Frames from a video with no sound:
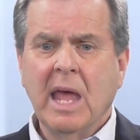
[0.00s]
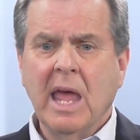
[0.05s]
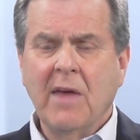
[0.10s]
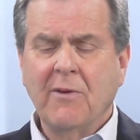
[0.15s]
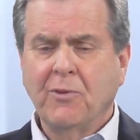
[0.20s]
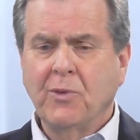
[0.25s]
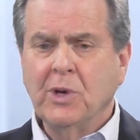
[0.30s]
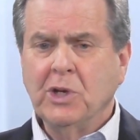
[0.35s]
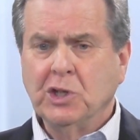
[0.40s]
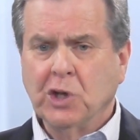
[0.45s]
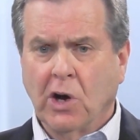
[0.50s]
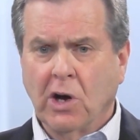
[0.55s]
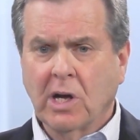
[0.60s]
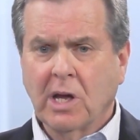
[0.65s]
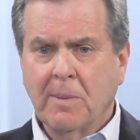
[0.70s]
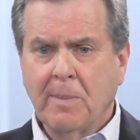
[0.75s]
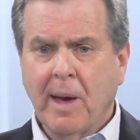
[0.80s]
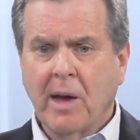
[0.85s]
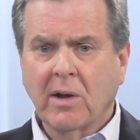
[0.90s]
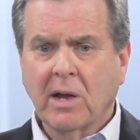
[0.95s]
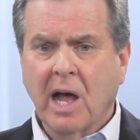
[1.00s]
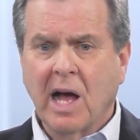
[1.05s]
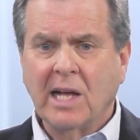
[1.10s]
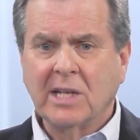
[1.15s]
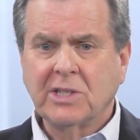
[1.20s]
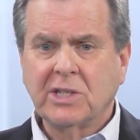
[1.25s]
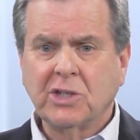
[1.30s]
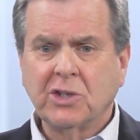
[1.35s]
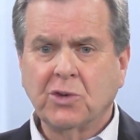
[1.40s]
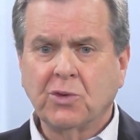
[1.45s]
if we talk about
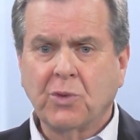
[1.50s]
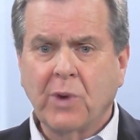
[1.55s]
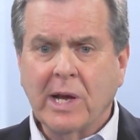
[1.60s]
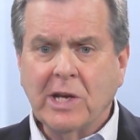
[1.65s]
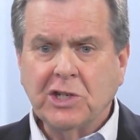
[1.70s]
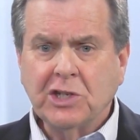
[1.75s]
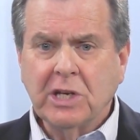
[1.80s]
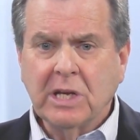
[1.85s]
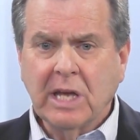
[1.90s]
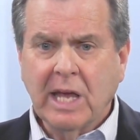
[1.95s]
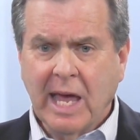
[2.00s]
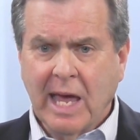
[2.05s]
concentration